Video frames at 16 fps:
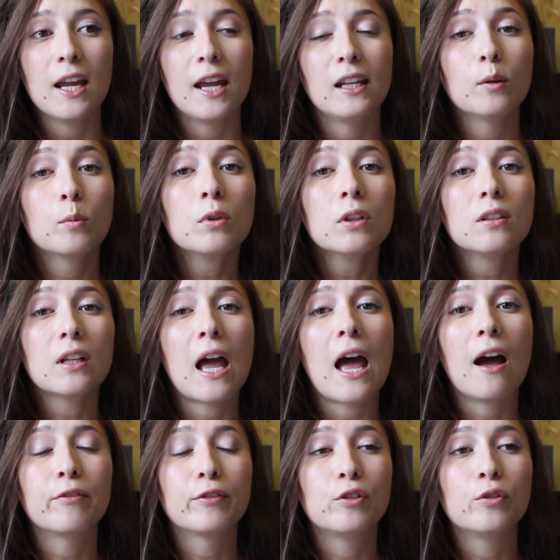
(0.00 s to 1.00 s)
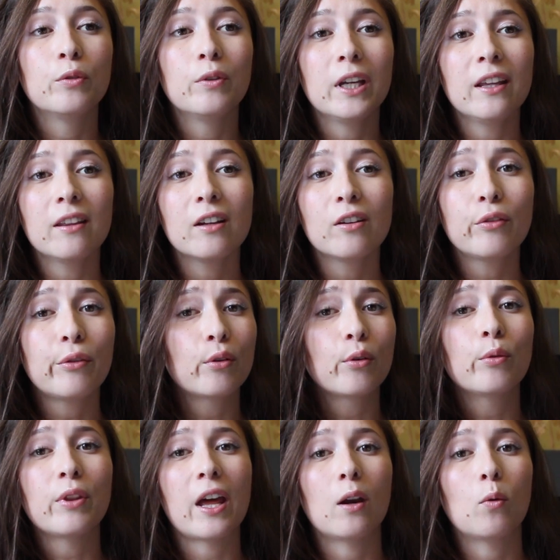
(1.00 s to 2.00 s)
and you will have to either
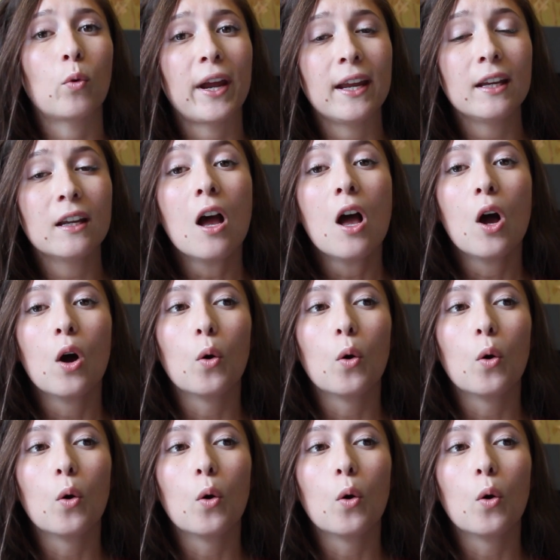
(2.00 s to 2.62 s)
throw that away